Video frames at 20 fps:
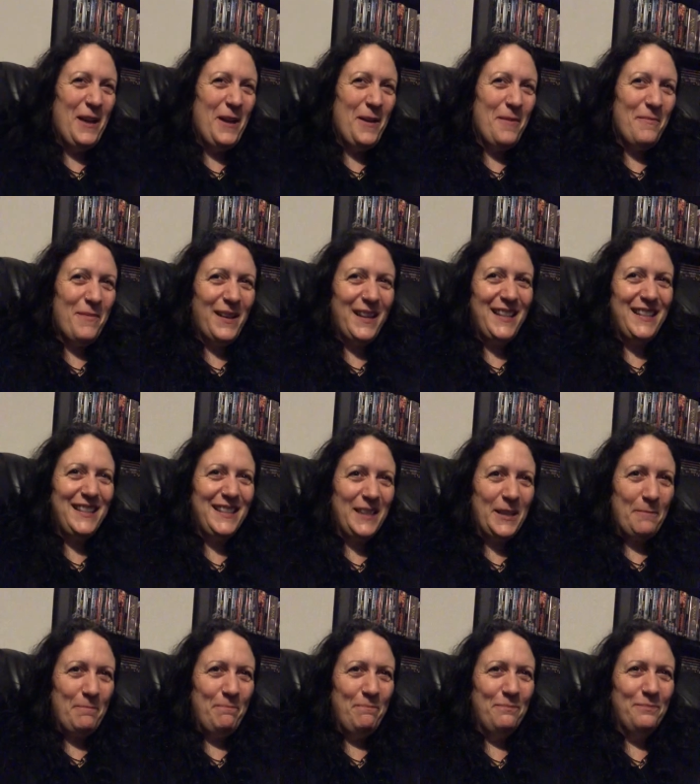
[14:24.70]
but
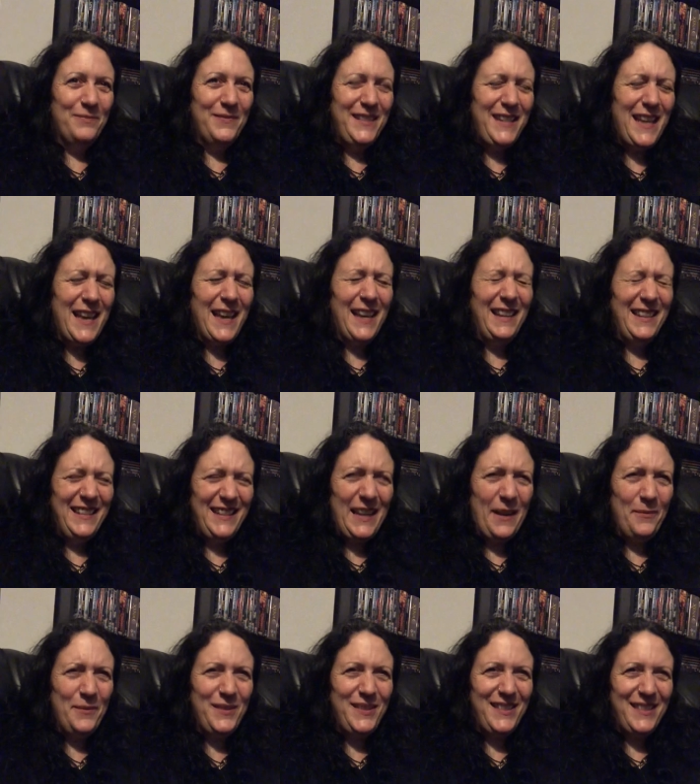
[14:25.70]
um, yeah,
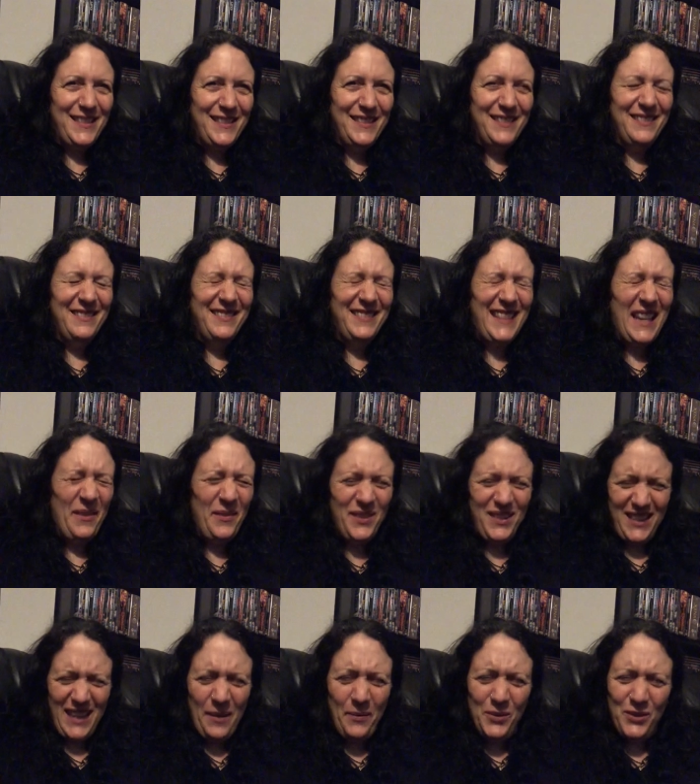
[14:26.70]
that was that was
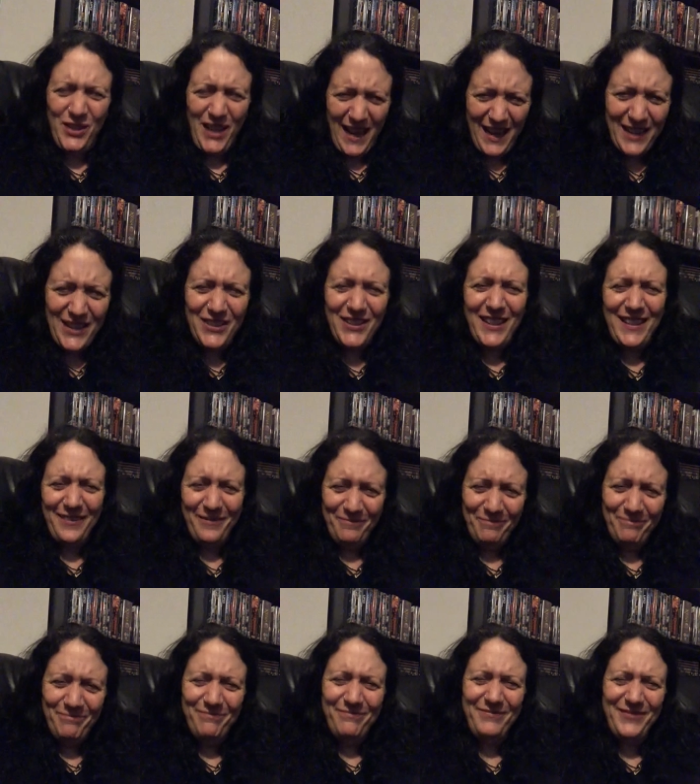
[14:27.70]
that was challenging
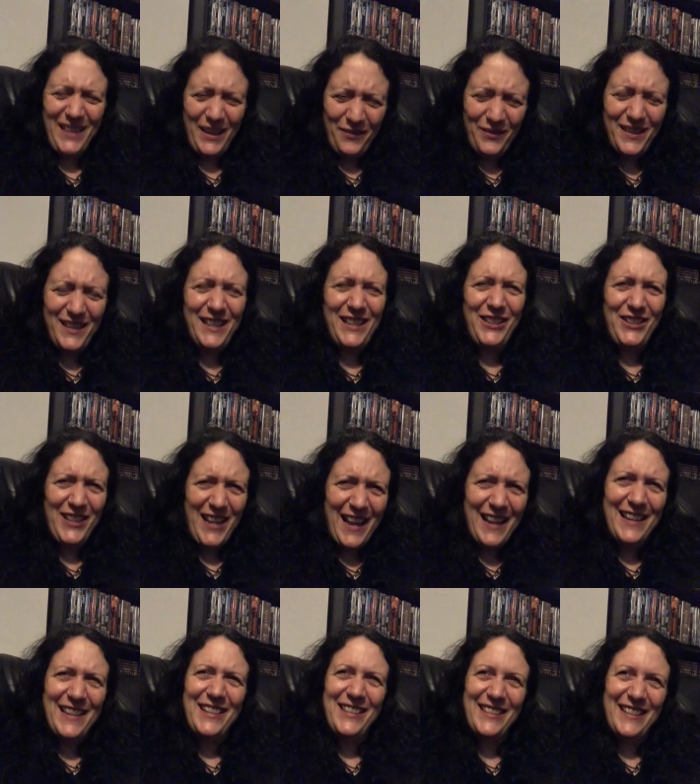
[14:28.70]
definitely
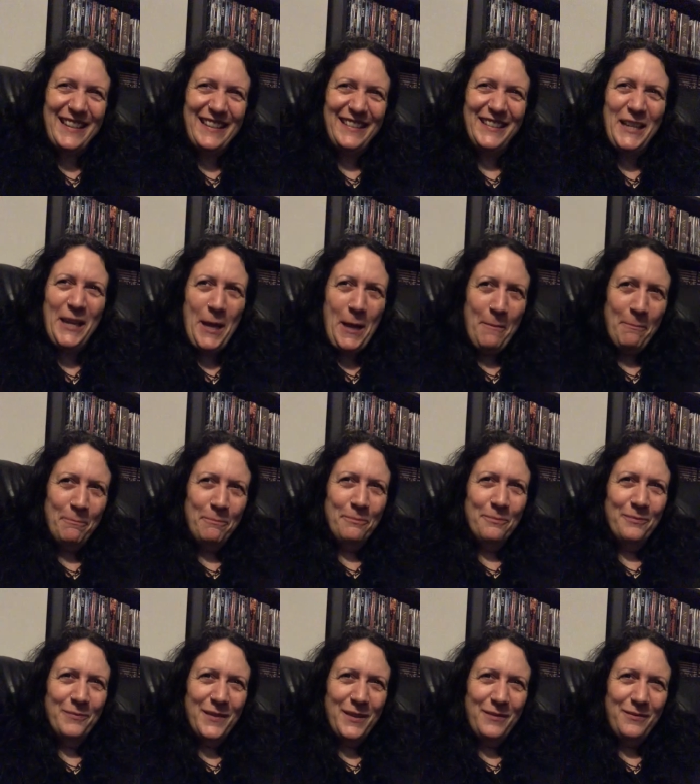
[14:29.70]
challenging.
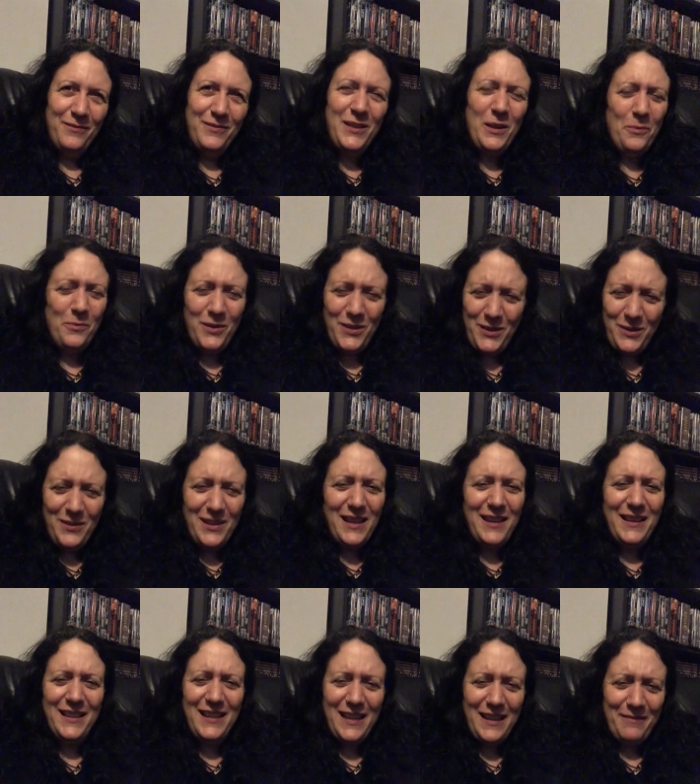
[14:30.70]
Don't want to do that
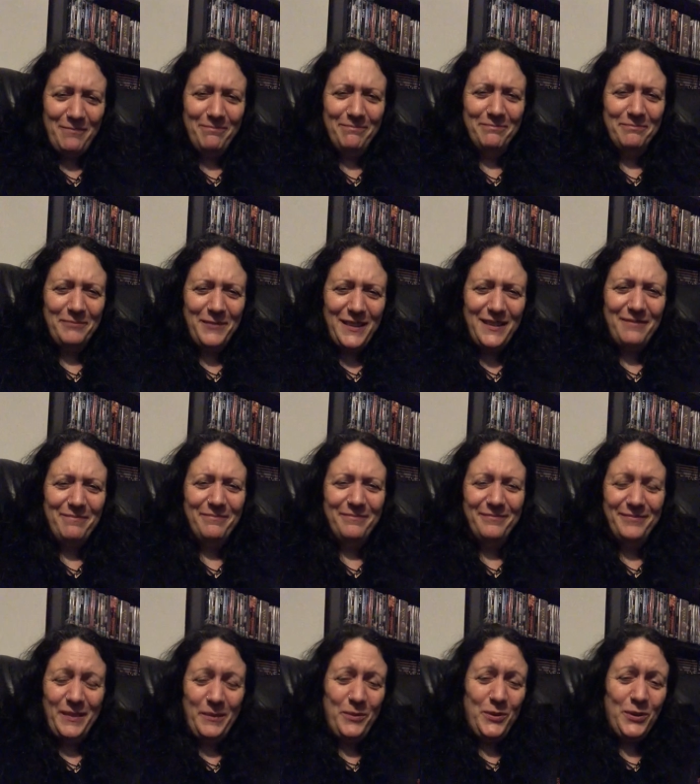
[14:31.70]
again, but
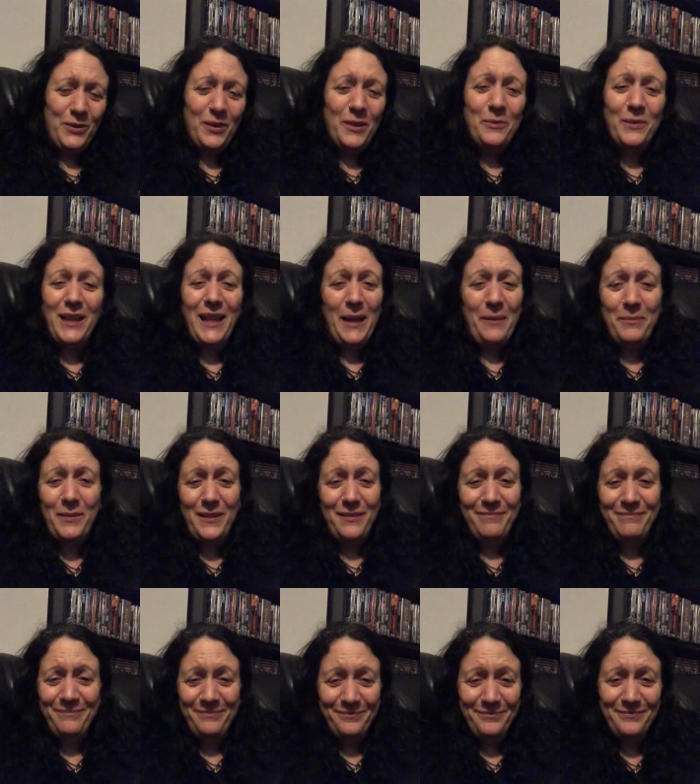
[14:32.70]
I'm sure it will happen
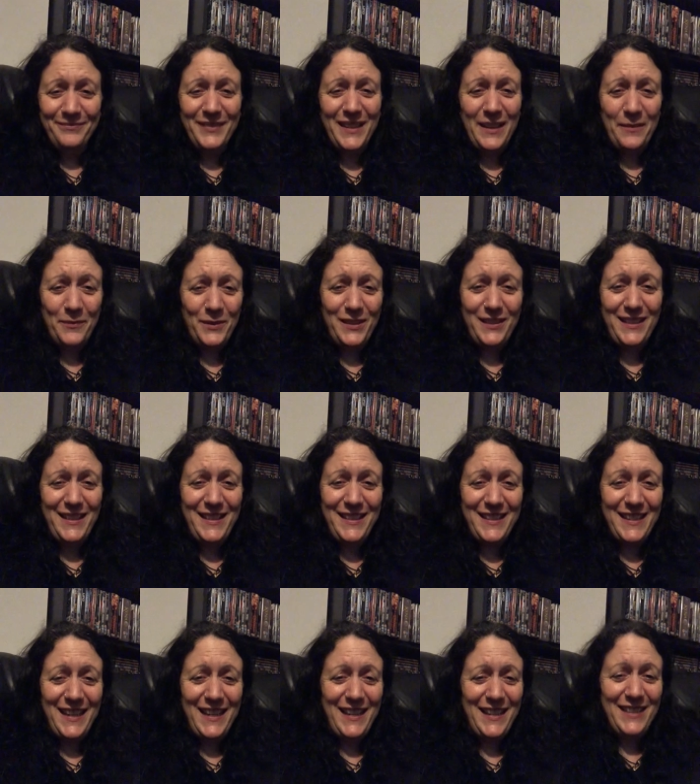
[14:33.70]
at one of these
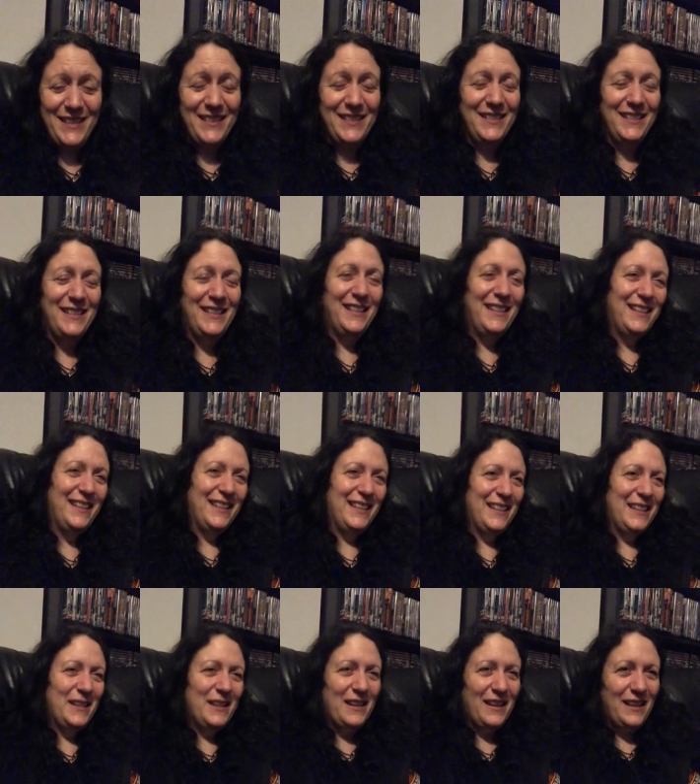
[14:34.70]
days.
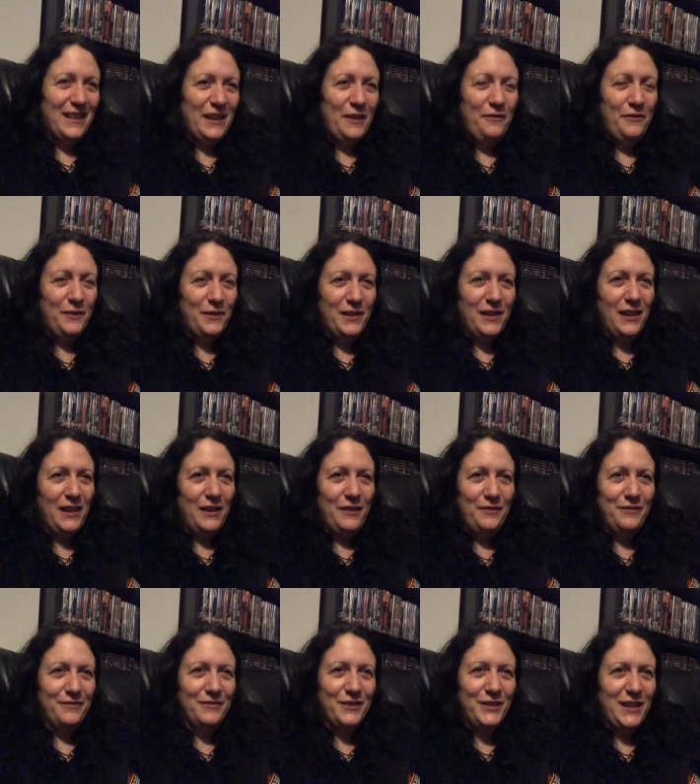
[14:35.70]
And I feel that
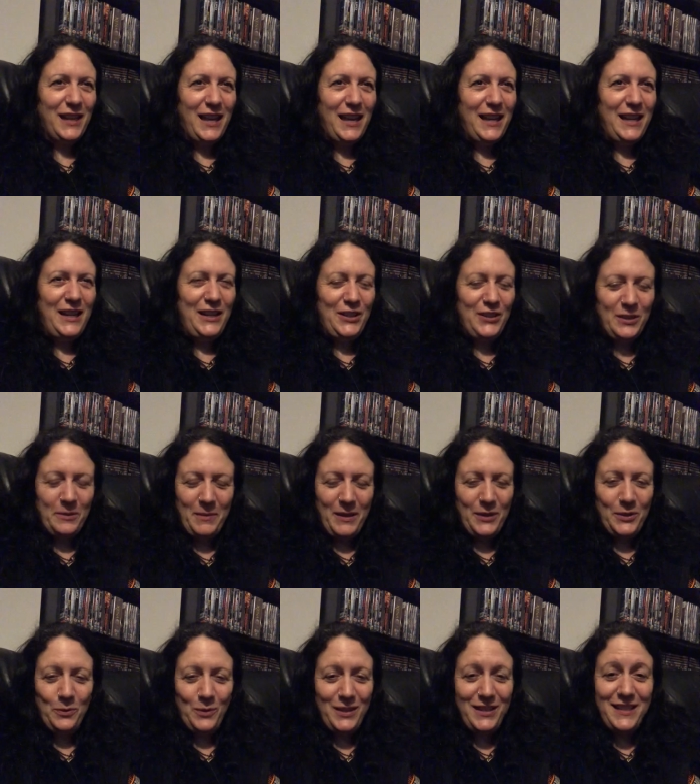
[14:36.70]
I've aged about
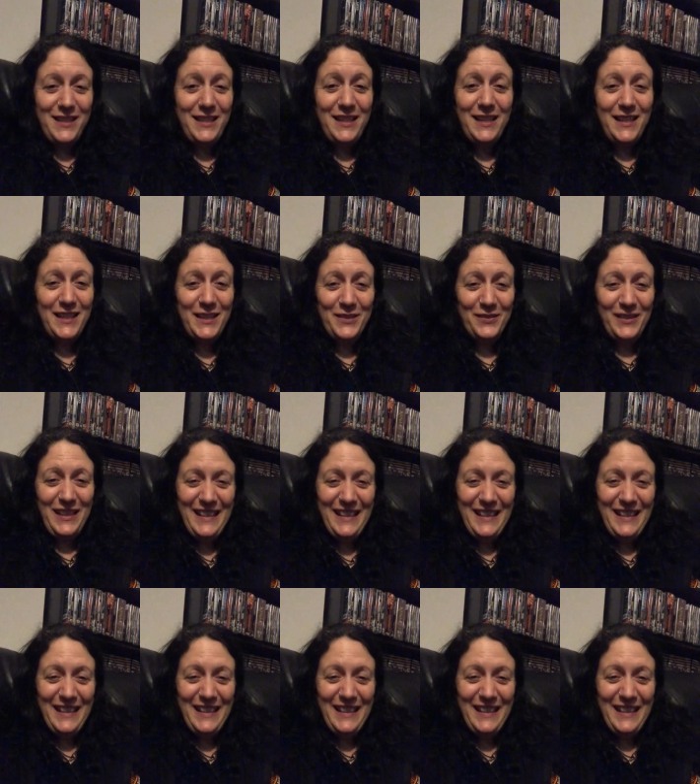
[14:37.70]
20 years.